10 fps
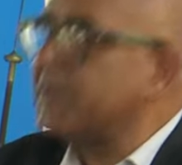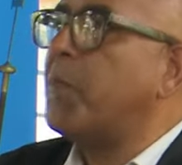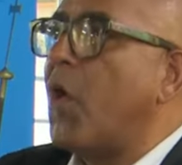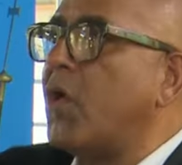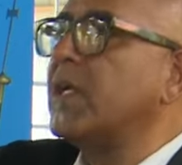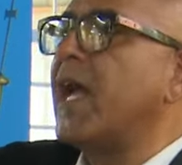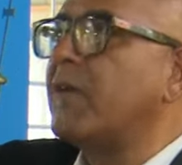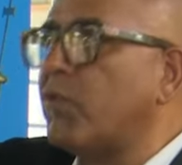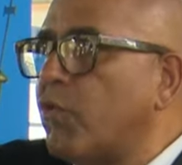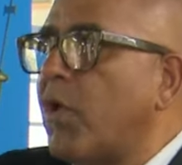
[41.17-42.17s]
was
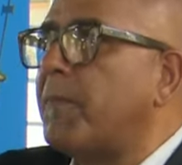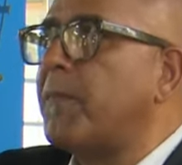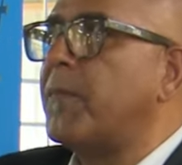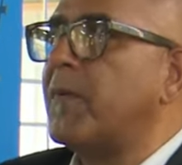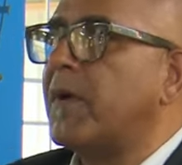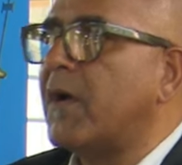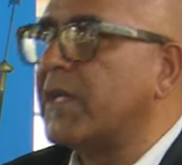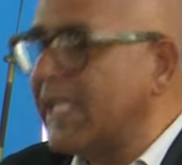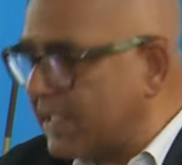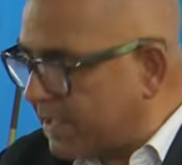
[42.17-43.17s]
born and grew up
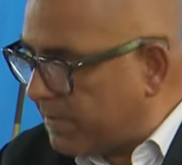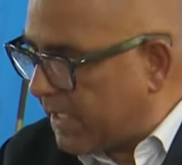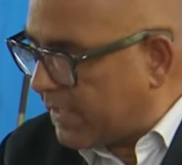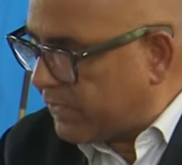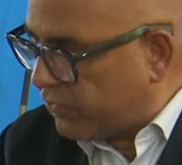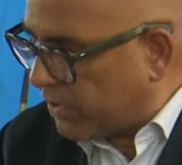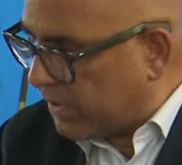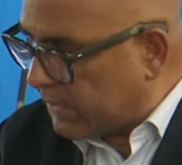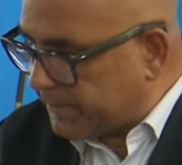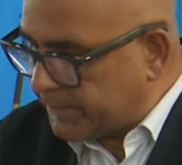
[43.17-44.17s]
on H.E. Blaze
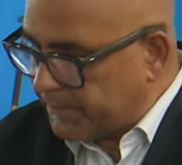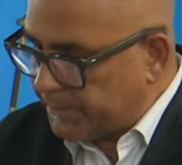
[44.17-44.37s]
Street